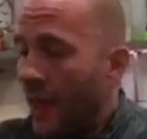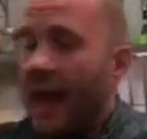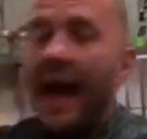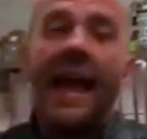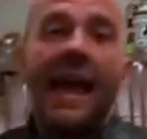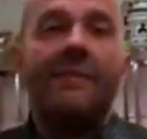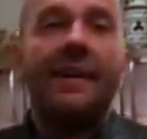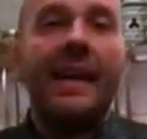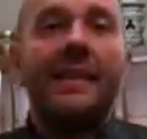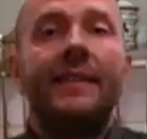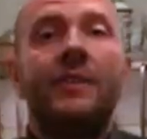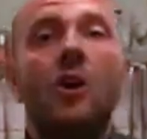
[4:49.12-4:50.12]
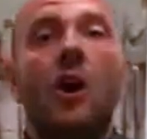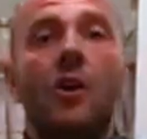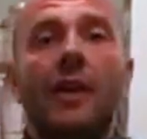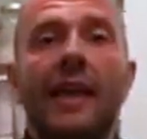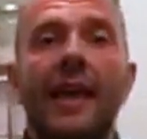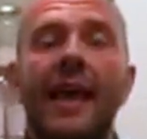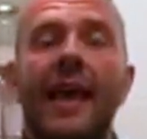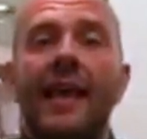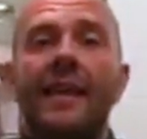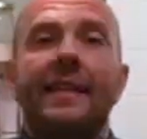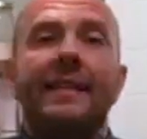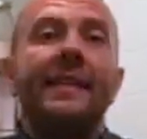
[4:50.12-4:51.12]
I have another story,
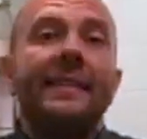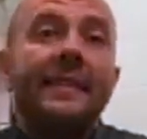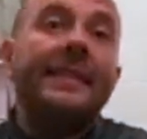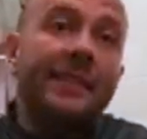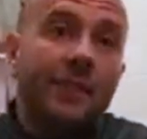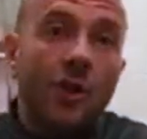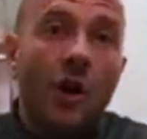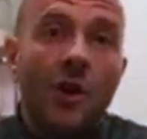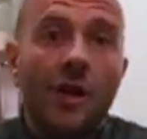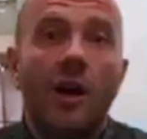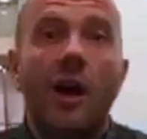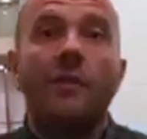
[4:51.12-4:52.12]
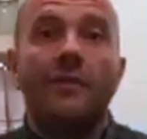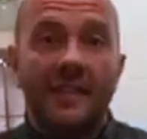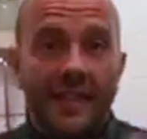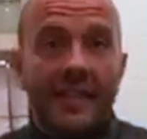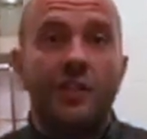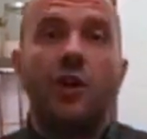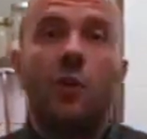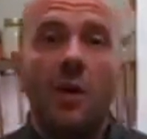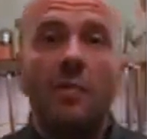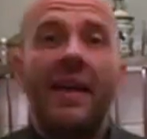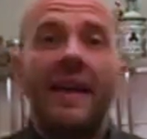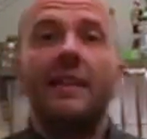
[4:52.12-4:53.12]
and this is the story of the dish we're
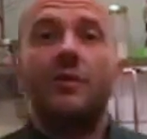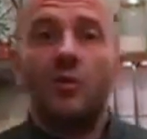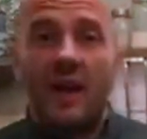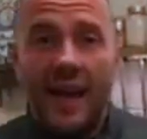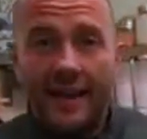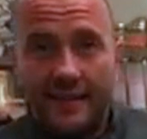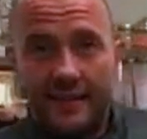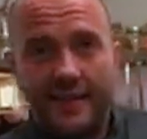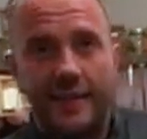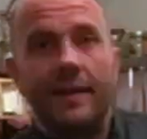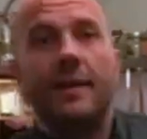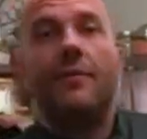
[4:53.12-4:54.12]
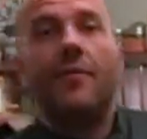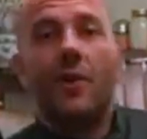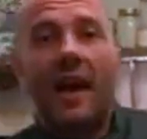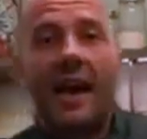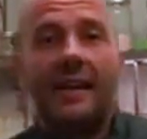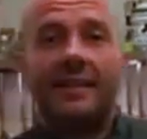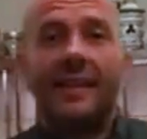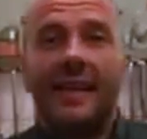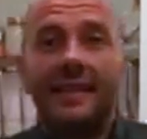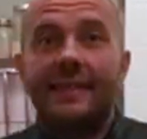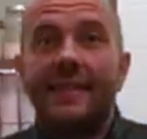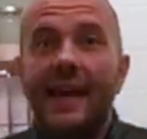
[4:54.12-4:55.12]
making tonight. For us,
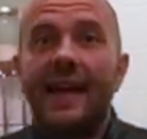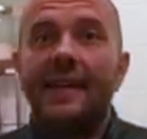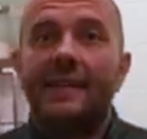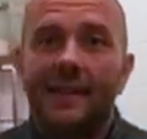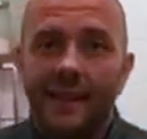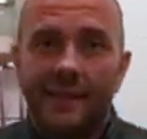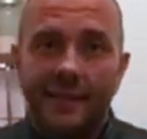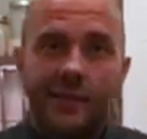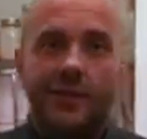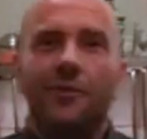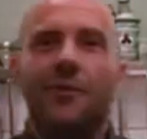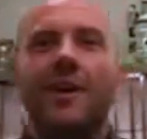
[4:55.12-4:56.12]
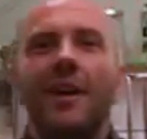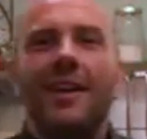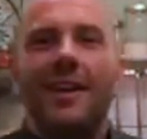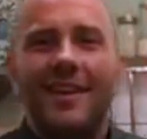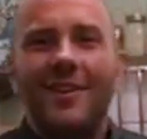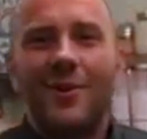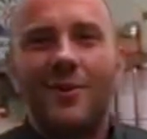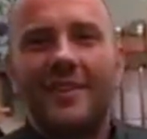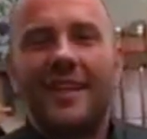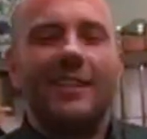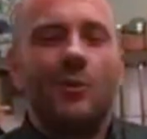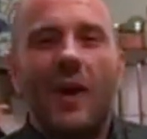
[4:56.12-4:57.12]
it's night, so you know
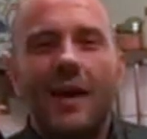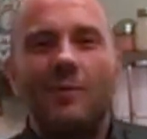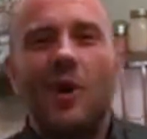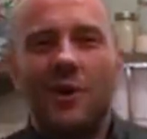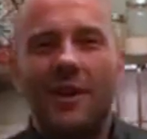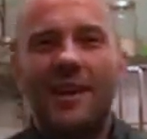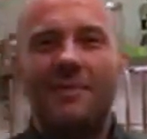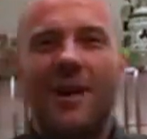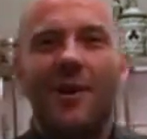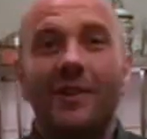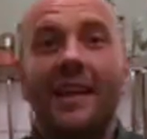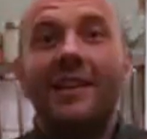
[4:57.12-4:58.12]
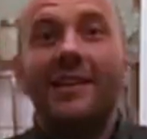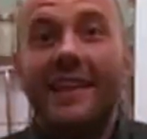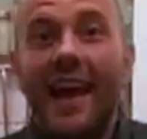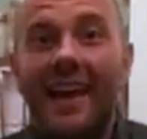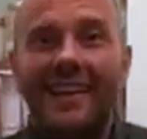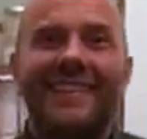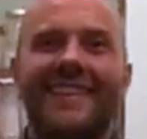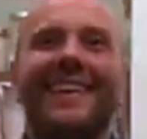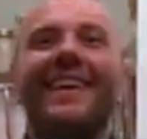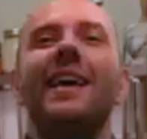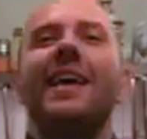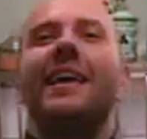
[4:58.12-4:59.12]
that's why I'm talking about night.
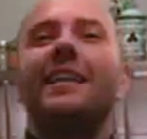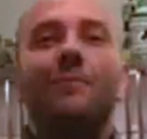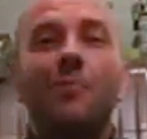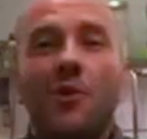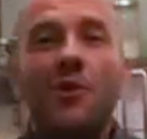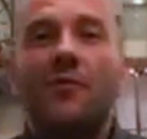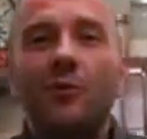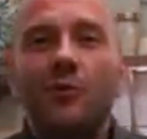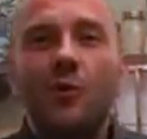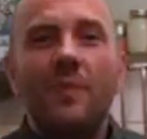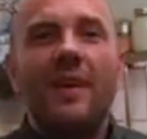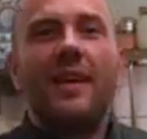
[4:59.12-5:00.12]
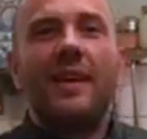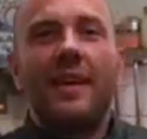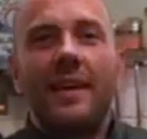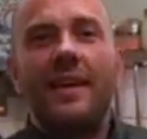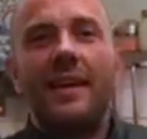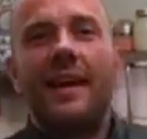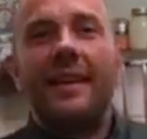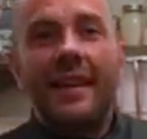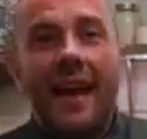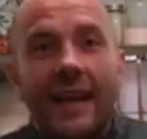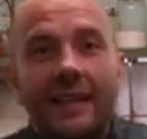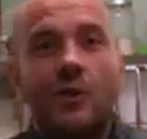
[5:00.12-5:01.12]
It's beautiful to be here at
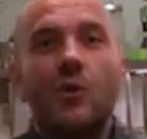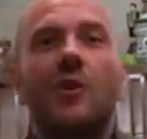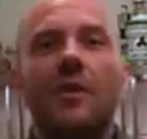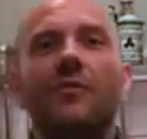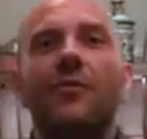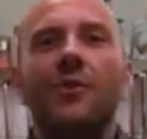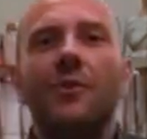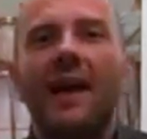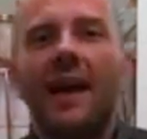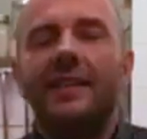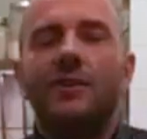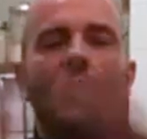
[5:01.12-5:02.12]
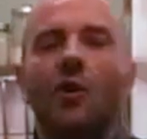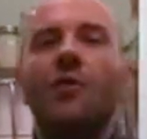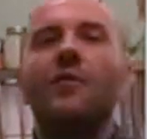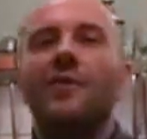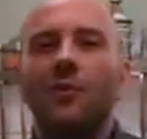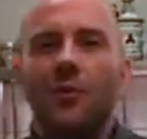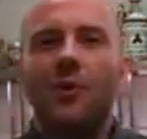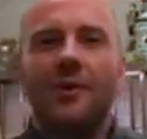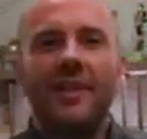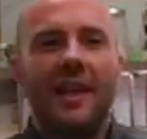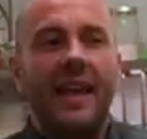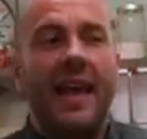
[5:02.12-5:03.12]
night cooking for you guys all over the world.